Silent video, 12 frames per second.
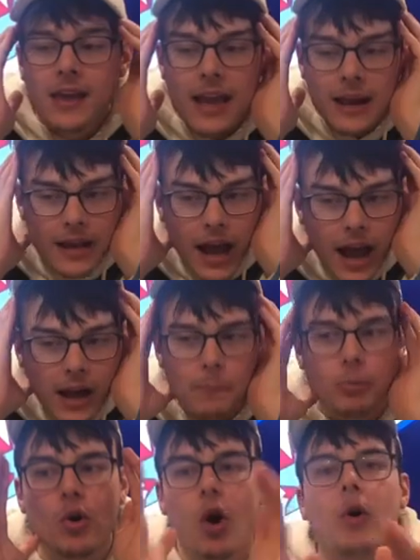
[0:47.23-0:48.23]
And it kind
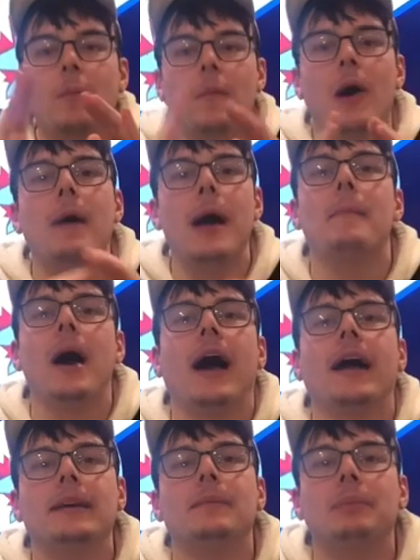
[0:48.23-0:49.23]
of broke my
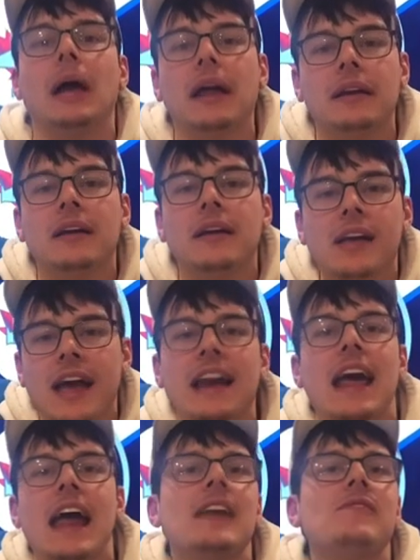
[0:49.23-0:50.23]
mind a bit,
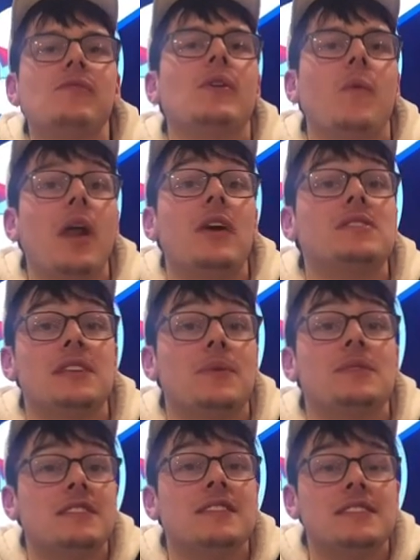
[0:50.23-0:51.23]
and anyone else that
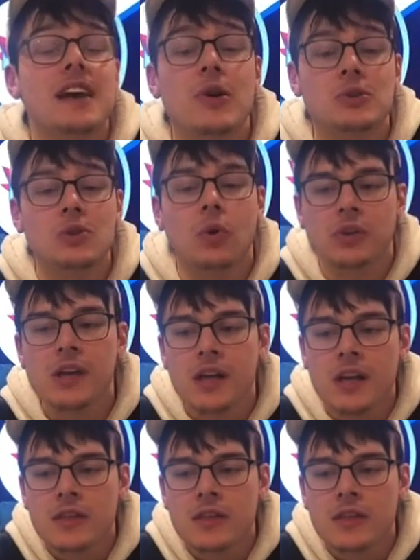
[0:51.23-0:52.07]
was in this household.